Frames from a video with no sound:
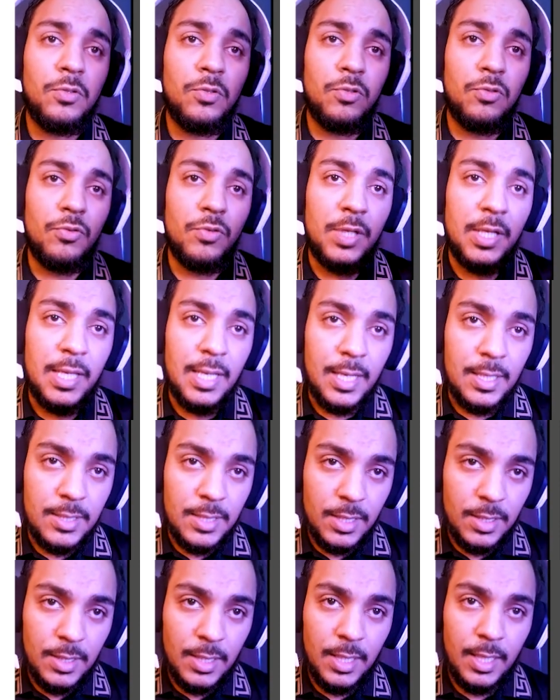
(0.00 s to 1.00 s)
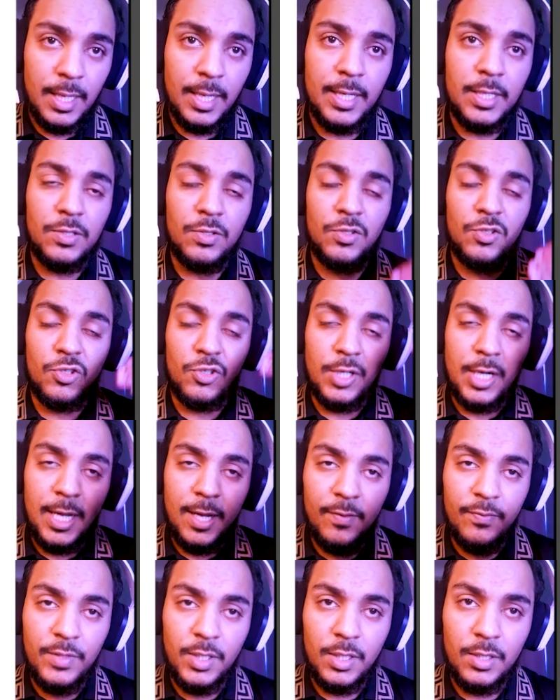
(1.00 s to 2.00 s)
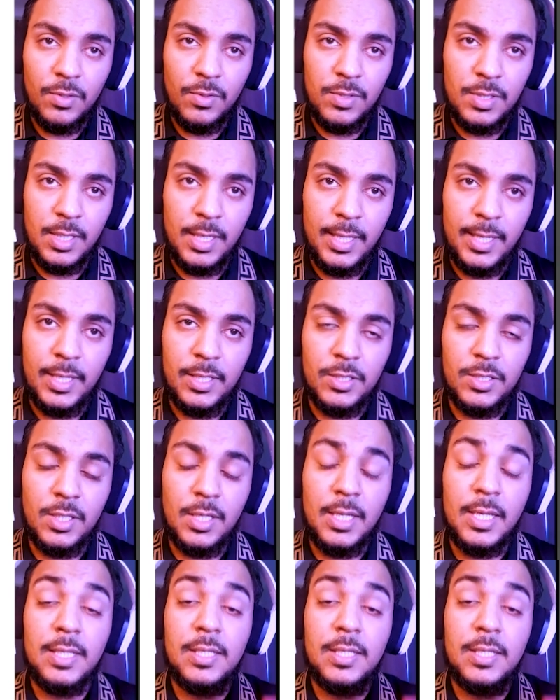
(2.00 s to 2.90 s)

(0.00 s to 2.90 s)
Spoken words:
creating the lines or drafting those lines,